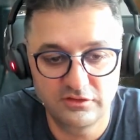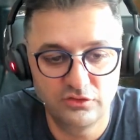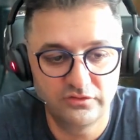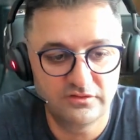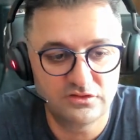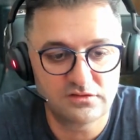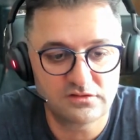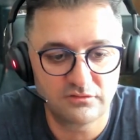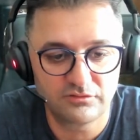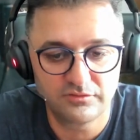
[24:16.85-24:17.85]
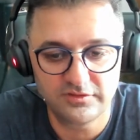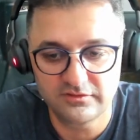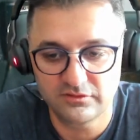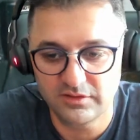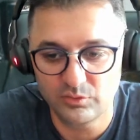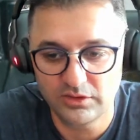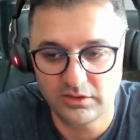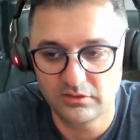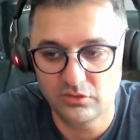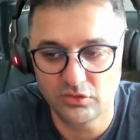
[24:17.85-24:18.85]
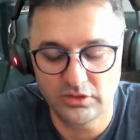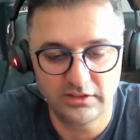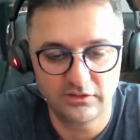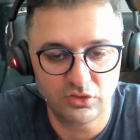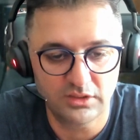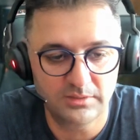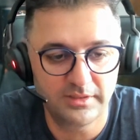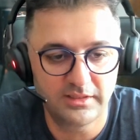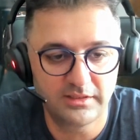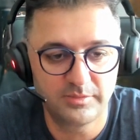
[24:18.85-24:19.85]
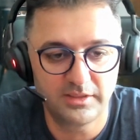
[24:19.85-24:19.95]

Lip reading: usages of Revisto that we can go on and talk about it.